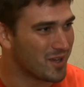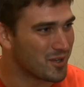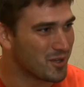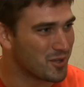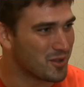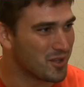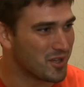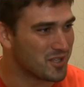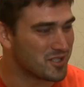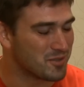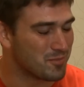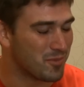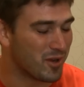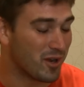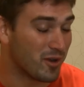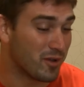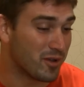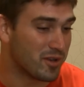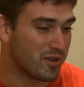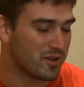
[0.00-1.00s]
good things at
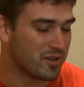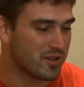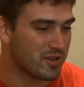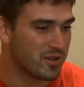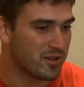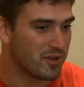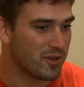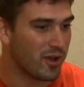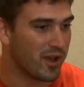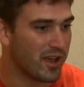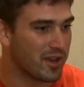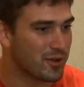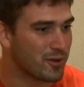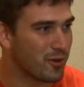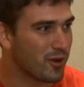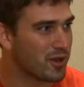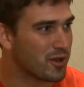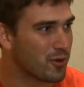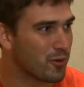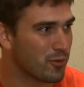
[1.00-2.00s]
Maryland, and I had a
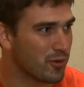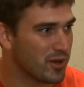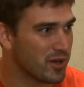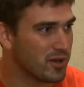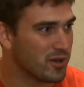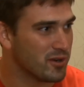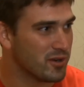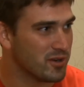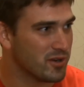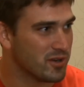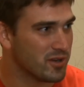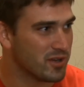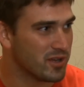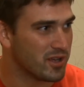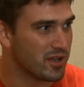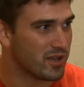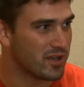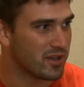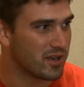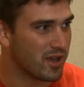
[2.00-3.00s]
great career,
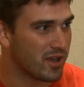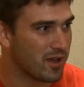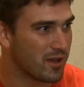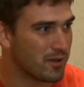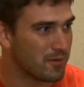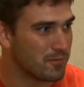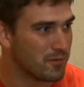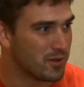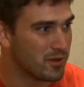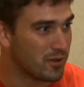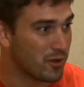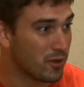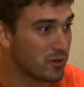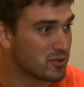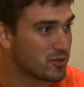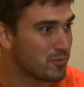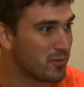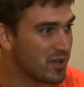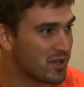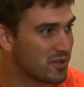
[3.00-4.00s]
and
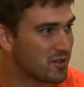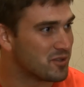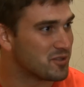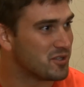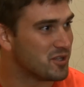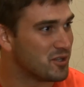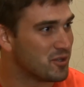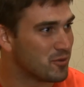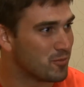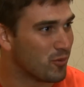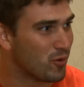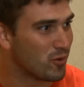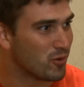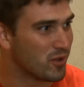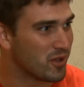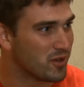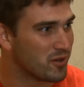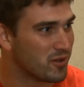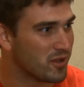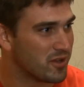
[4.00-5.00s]
also made it to the Senior Bowl
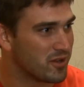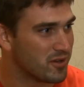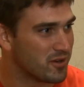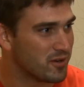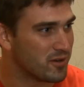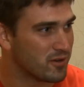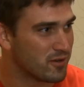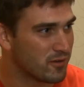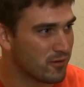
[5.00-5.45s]
later that year.